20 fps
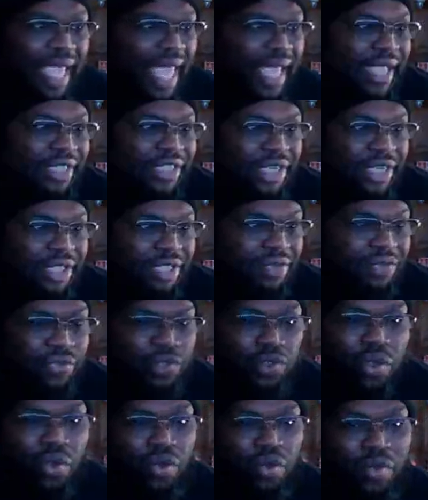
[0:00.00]
actually was
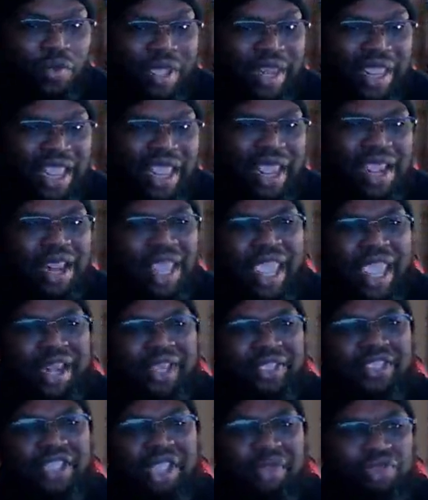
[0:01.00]
cool with it, and in
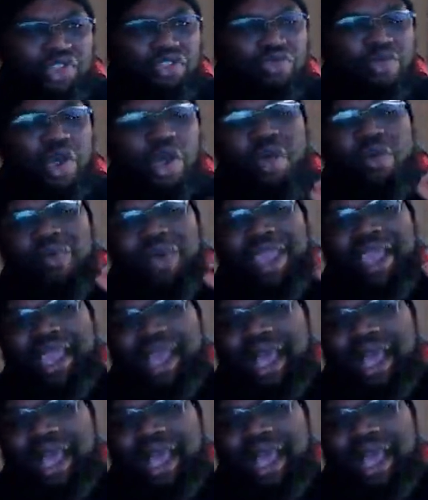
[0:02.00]
some small way,